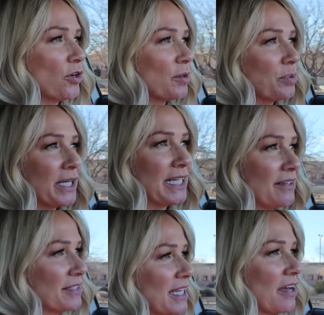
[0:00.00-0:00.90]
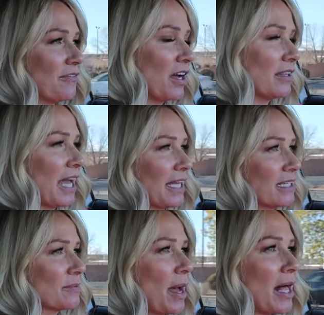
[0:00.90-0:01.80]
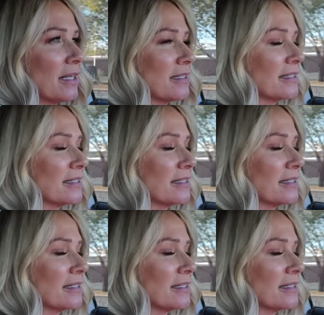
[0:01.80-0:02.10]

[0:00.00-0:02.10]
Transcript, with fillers: ordered plenty of stuff online as well